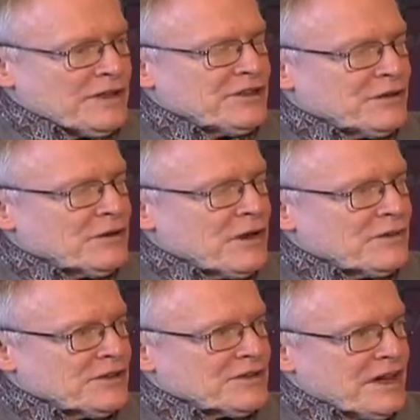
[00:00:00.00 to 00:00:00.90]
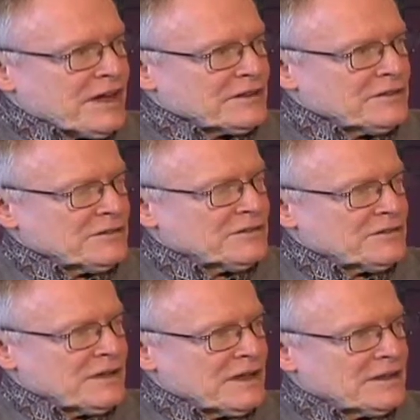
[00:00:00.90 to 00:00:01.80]
You were always active,
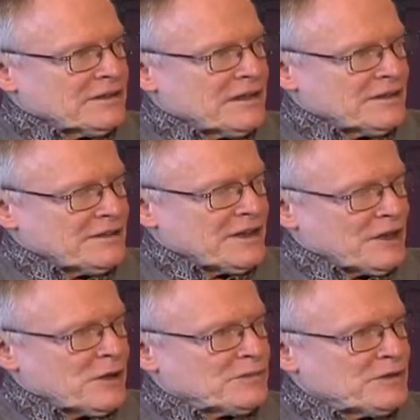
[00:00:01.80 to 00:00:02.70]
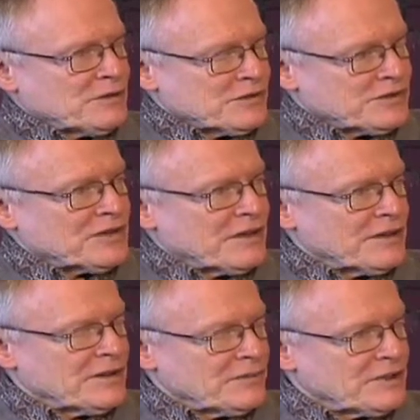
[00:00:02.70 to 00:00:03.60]
and that helped you in starting
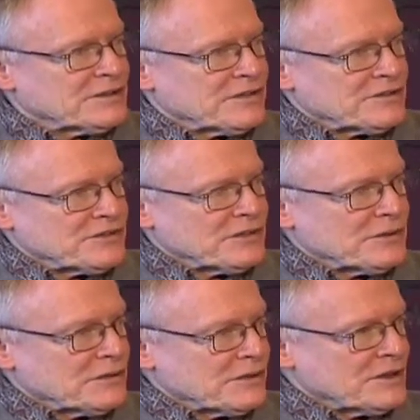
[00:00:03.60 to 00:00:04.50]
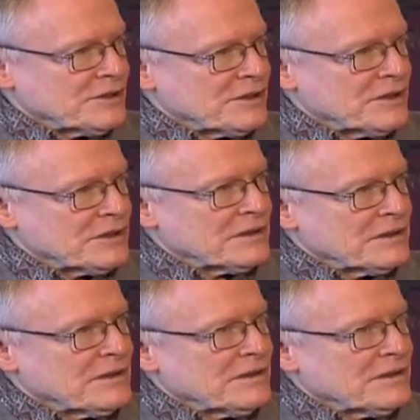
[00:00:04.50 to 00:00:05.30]
your business too when you were younger.